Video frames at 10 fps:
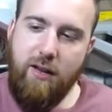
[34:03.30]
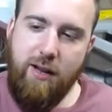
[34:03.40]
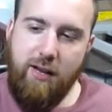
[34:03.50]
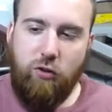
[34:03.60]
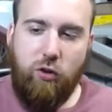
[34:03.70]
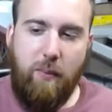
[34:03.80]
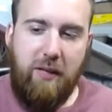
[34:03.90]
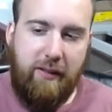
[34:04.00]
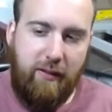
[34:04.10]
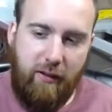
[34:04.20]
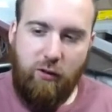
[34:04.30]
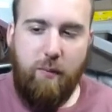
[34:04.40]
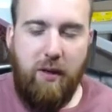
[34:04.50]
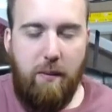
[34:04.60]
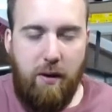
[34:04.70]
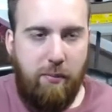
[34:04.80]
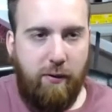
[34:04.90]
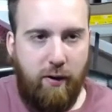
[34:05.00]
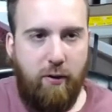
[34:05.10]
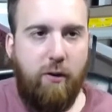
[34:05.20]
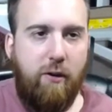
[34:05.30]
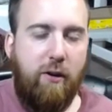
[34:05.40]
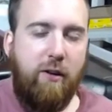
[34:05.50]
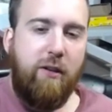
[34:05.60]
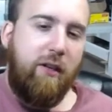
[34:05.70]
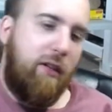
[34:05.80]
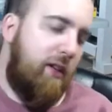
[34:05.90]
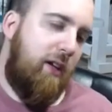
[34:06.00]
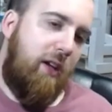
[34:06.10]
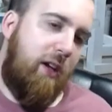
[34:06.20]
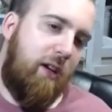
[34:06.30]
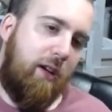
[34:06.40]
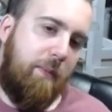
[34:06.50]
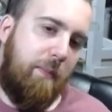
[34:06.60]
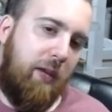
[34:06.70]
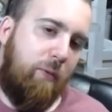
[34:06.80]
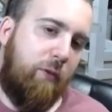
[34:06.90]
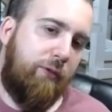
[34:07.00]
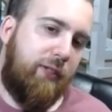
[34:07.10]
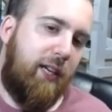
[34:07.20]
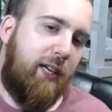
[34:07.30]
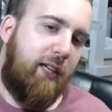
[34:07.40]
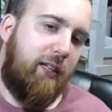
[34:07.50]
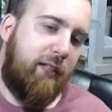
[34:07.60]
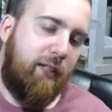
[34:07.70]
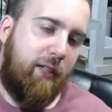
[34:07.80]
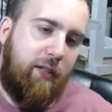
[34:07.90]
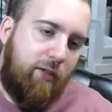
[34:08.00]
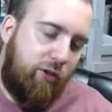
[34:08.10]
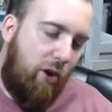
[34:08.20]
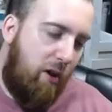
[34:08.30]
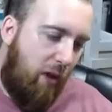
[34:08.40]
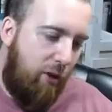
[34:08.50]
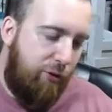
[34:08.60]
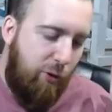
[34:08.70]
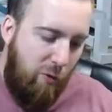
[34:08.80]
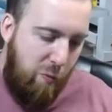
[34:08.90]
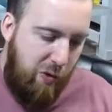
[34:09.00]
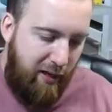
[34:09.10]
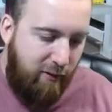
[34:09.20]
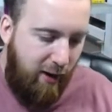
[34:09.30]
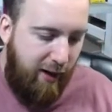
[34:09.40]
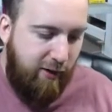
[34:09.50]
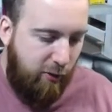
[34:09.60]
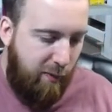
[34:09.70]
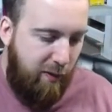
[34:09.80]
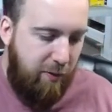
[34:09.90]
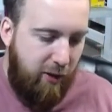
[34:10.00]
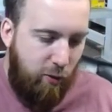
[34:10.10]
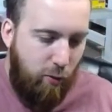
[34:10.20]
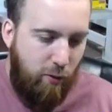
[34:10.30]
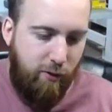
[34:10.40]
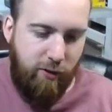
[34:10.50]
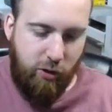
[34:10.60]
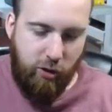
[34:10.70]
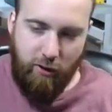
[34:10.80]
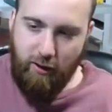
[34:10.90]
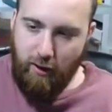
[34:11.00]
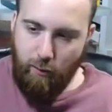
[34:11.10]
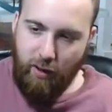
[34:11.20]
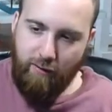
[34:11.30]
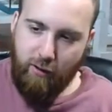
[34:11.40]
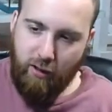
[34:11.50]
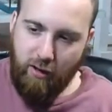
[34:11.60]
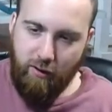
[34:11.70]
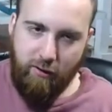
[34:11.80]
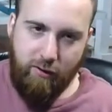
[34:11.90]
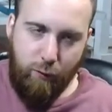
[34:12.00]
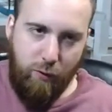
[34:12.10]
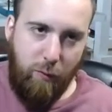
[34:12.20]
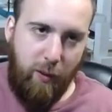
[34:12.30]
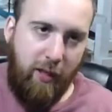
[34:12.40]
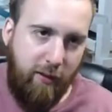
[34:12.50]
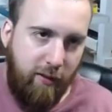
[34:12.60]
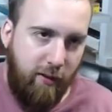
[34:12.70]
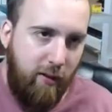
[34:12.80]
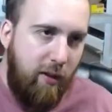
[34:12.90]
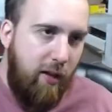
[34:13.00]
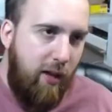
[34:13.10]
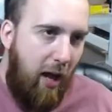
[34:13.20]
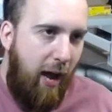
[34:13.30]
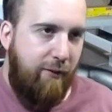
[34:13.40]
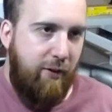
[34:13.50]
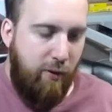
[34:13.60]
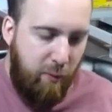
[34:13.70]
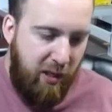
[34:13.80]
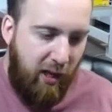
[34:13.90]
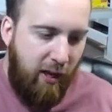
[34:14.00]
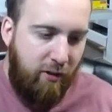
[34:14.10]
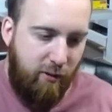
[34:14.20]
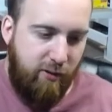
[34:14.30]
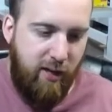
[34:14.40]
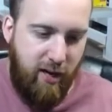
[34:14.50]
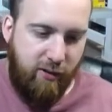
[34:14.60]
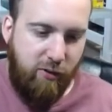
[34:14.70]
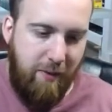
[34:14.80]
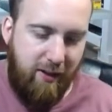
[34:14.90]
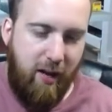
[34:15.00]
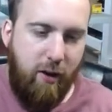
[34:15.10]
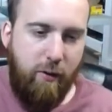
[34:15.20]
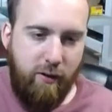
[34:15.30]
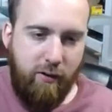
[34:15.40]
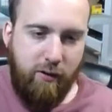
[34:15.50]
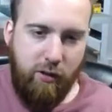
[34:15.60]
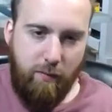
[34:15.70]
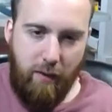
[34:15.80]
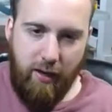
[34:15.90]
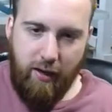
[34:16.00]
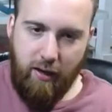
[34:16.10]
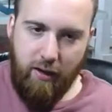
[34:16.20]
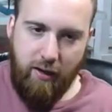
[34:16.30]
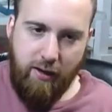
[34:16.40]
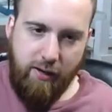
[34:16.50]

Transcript: so basically, you'll be able to pre-order. Um, it will take so I'll, I'll do a week, right? So people can order the shirt in whatever colors for a week. After the week, I close it. I submit that order to my uh,